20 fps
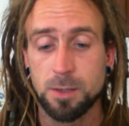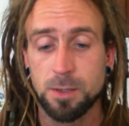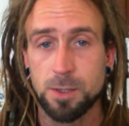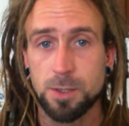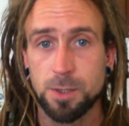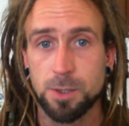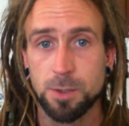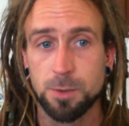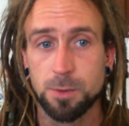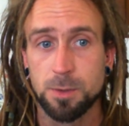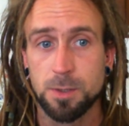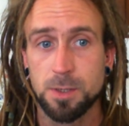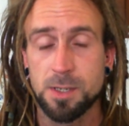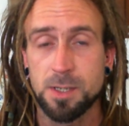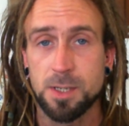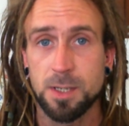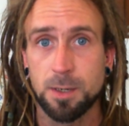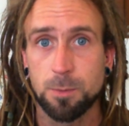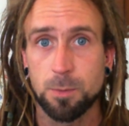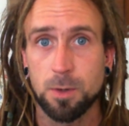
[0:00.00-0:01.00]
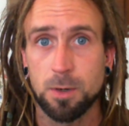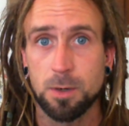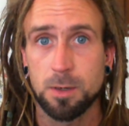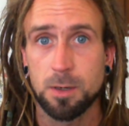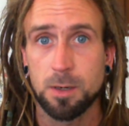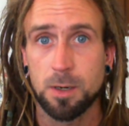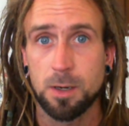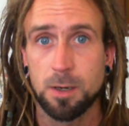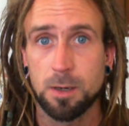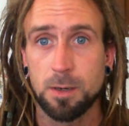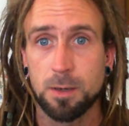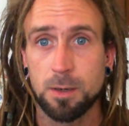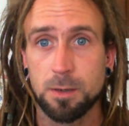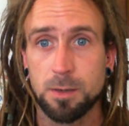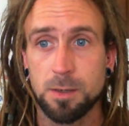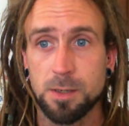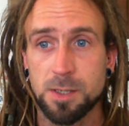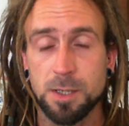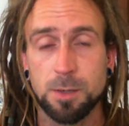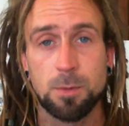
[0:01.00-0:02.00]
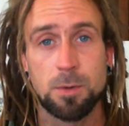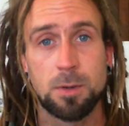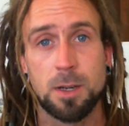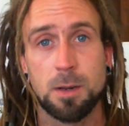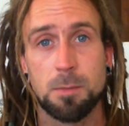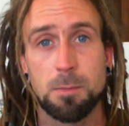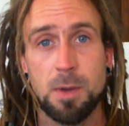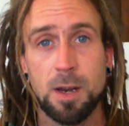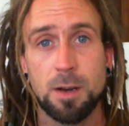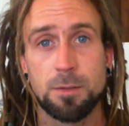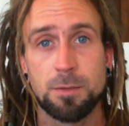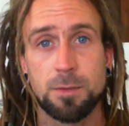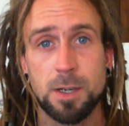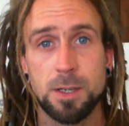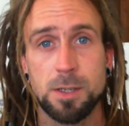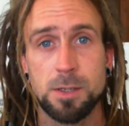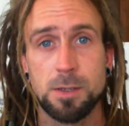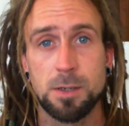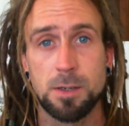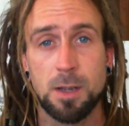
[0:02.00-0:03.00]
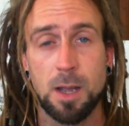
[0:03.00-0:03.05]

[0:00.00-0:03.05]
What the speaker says: to see what can manifest.